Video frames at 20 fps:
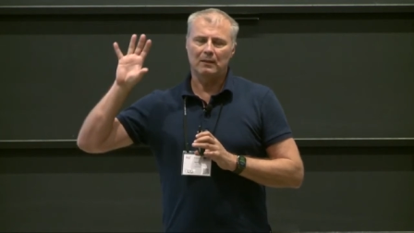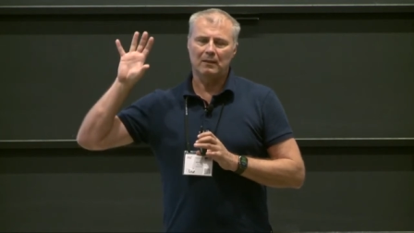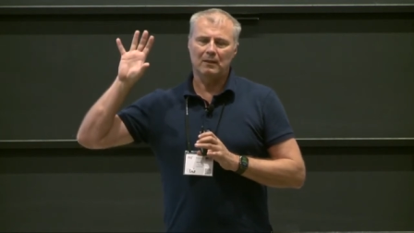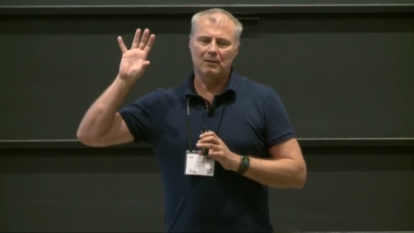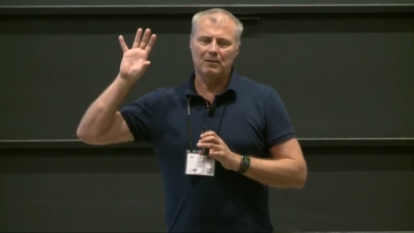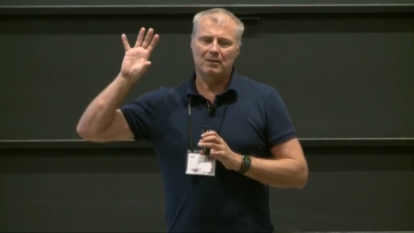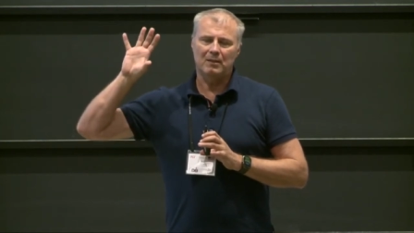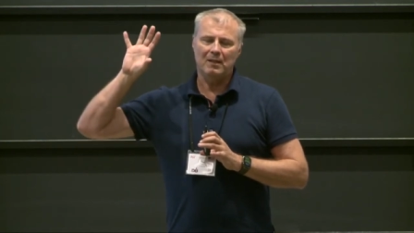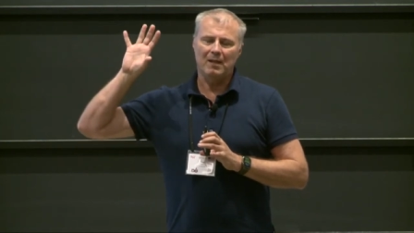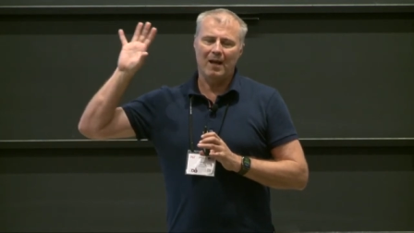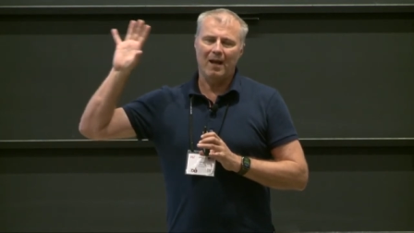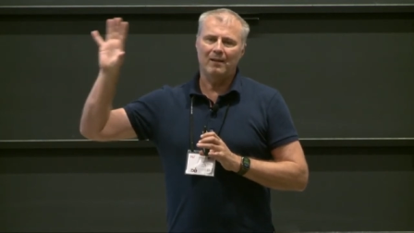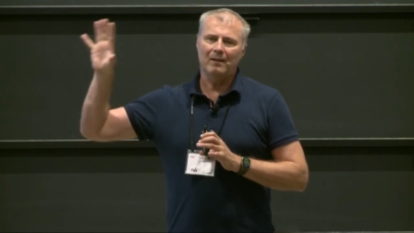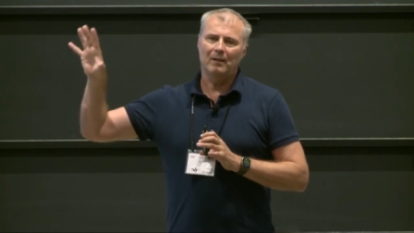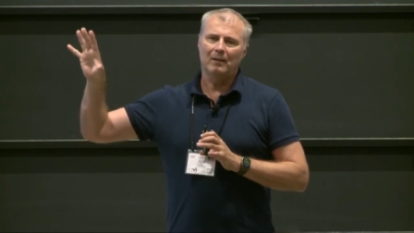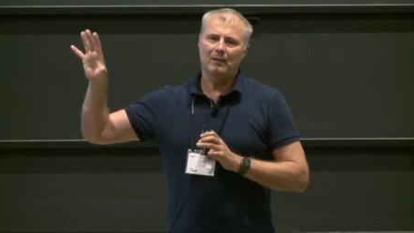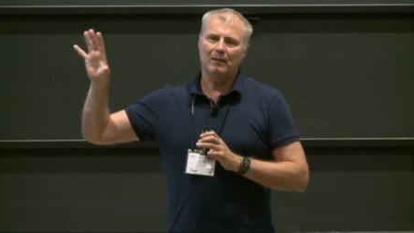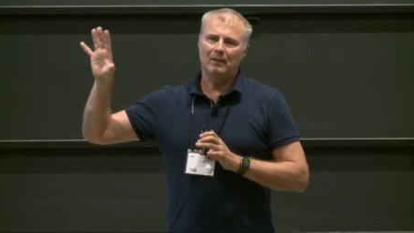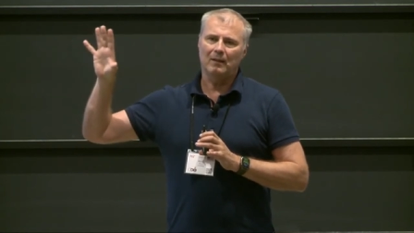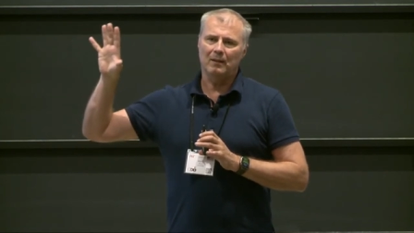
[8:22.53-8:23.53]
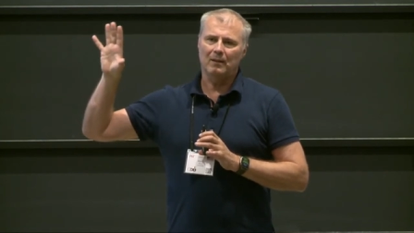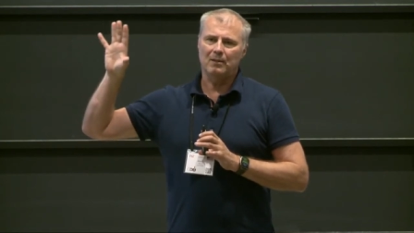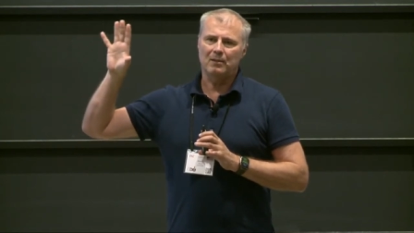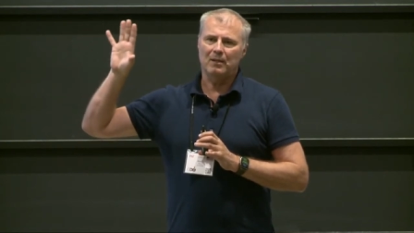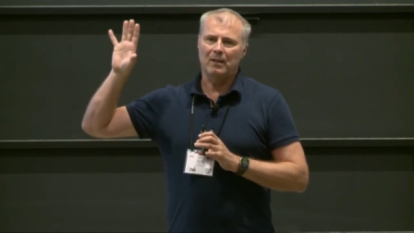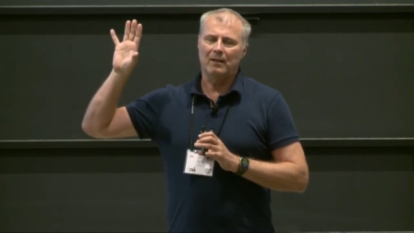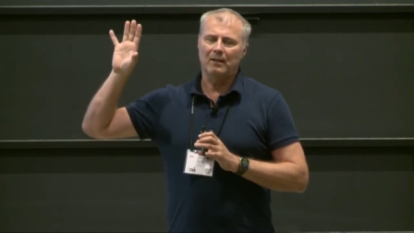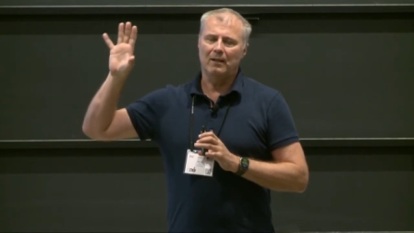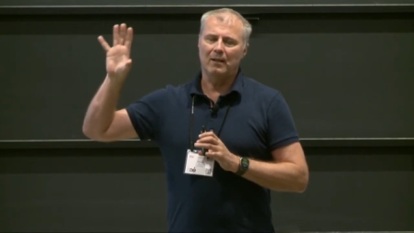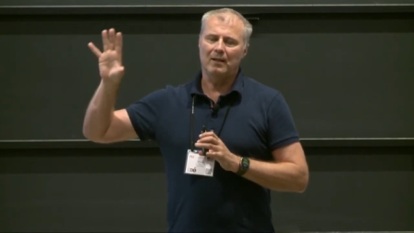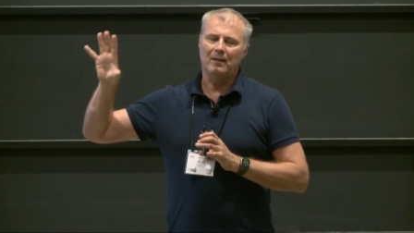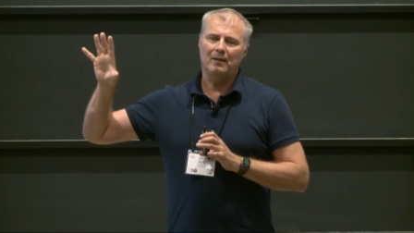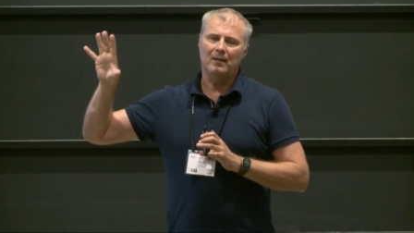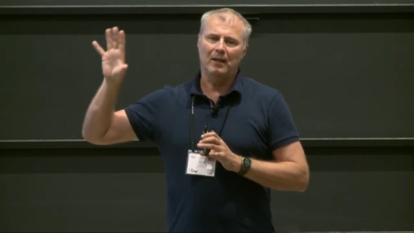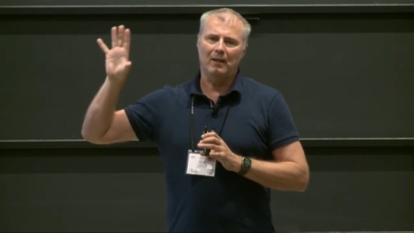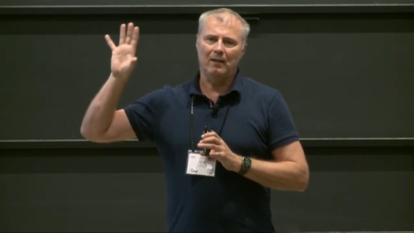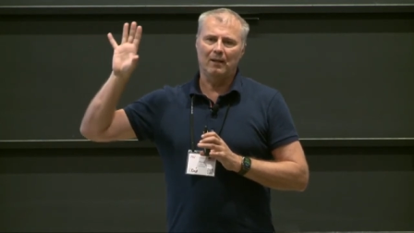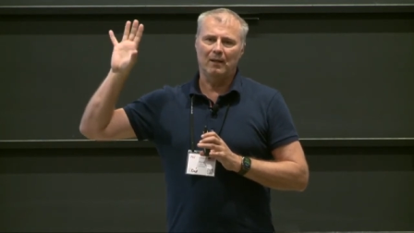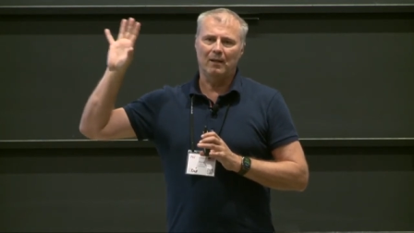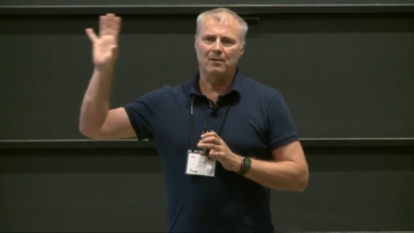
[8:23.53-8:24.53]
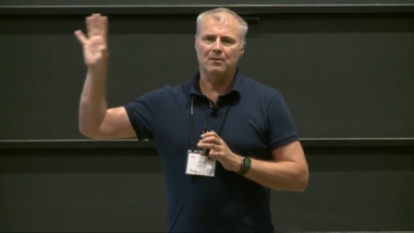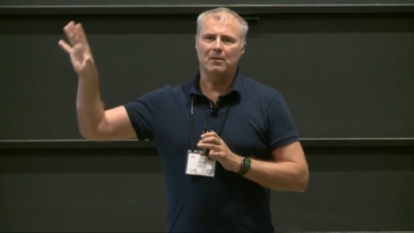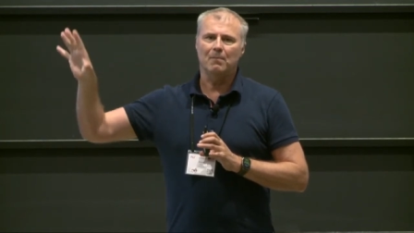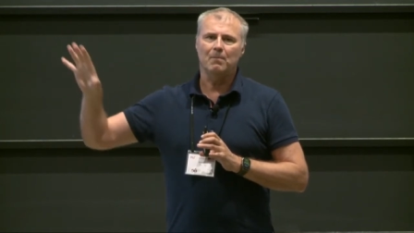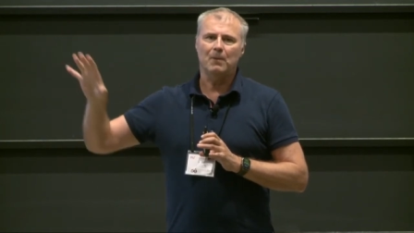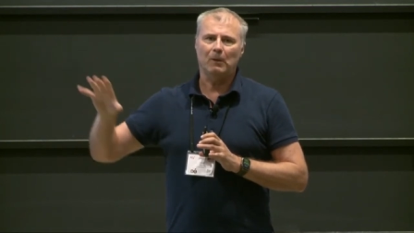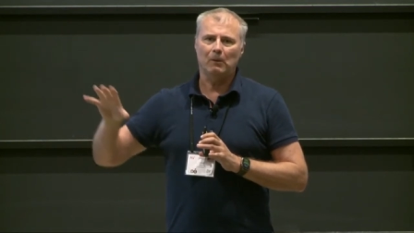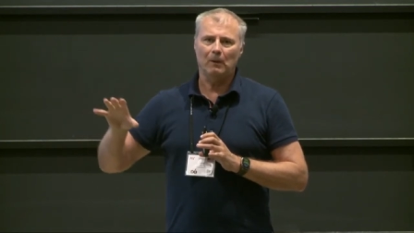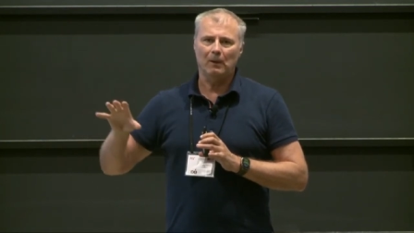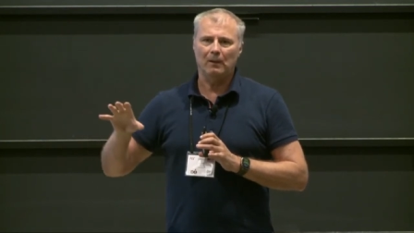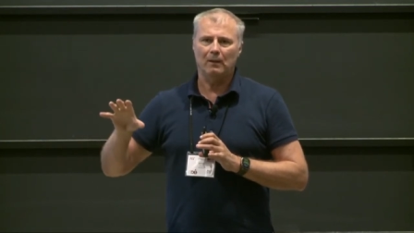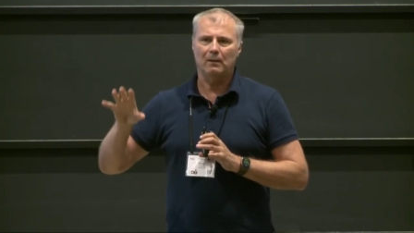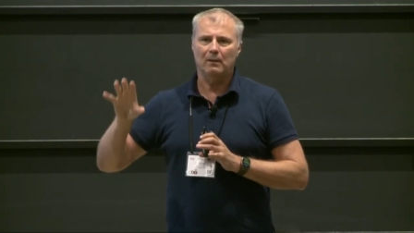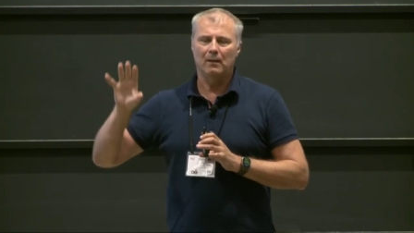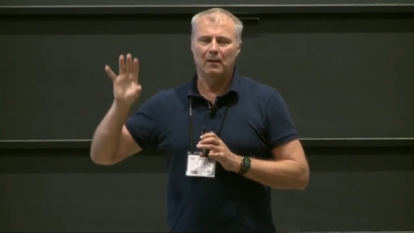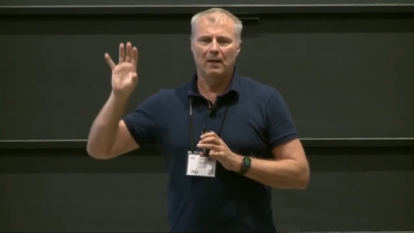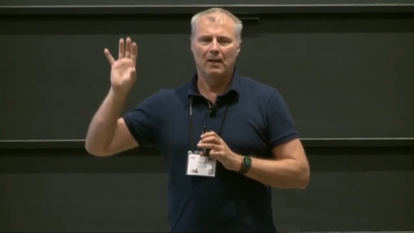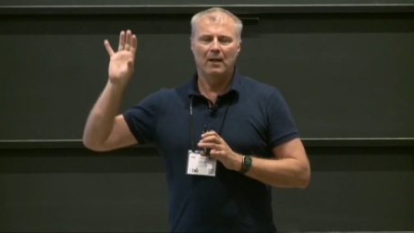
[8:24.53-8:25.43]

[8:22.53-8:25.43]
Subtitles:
see analytics and data as a product